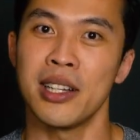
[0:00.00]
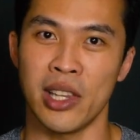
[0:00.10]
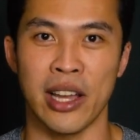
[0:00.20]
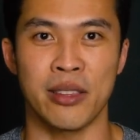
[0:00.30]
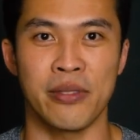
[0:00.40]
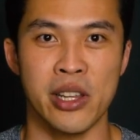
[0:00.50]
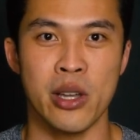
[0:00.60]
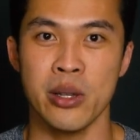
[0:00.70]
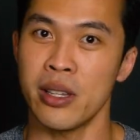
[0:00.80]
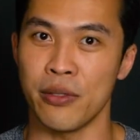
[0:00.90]
Like the
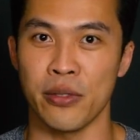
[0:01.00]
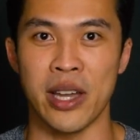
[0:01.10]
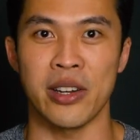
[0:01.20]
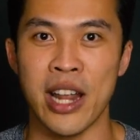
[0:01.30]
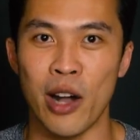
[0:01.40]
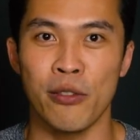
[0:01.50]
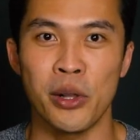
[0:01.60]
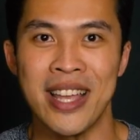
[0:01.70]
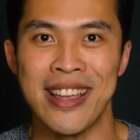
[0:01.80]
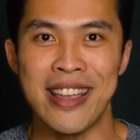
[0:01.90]
video if you found it
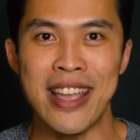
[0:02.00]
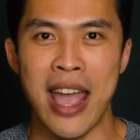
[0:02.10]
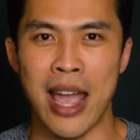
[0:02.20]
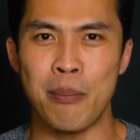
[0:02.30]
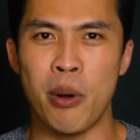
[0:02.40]
helpful, and